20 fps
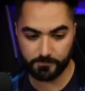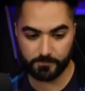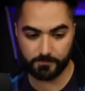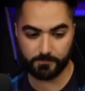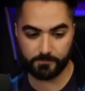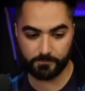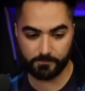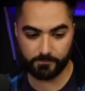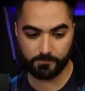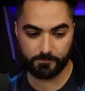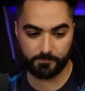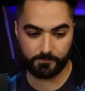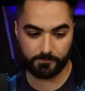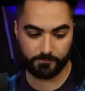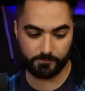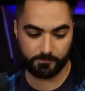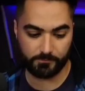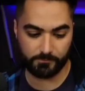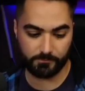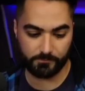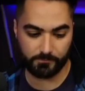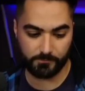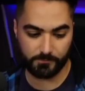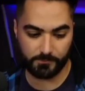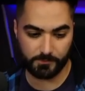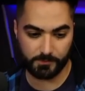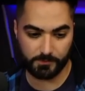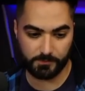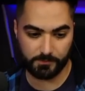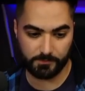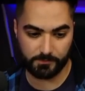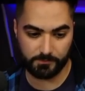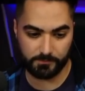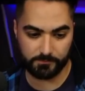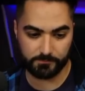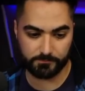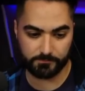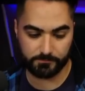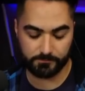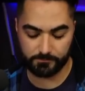
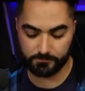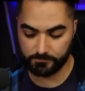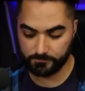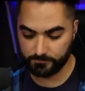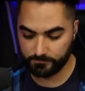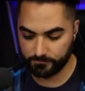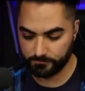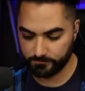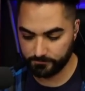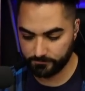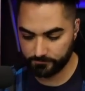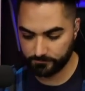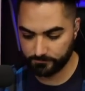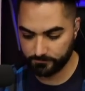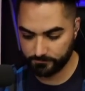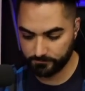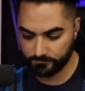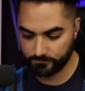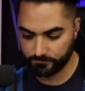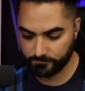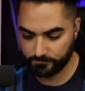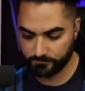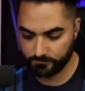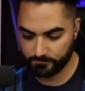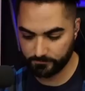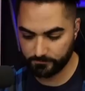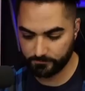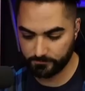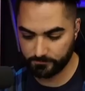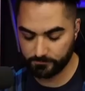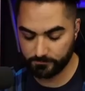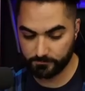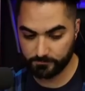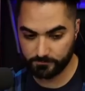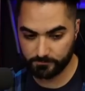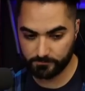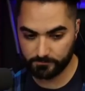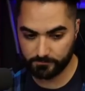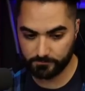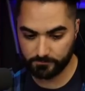
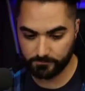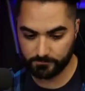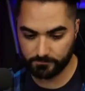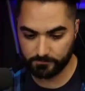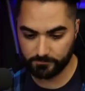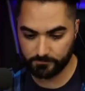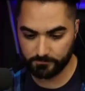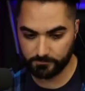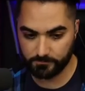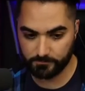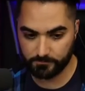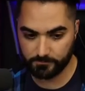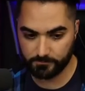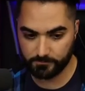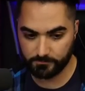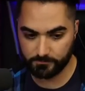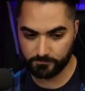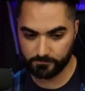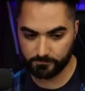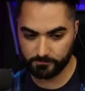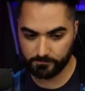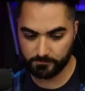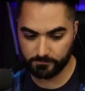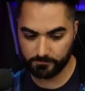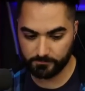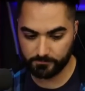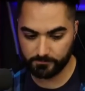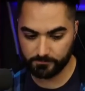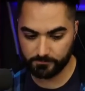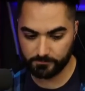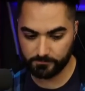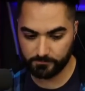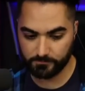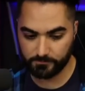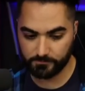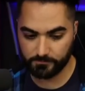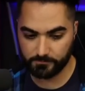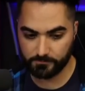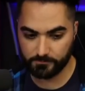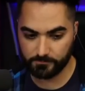
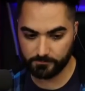No words are spoken by the person on screen.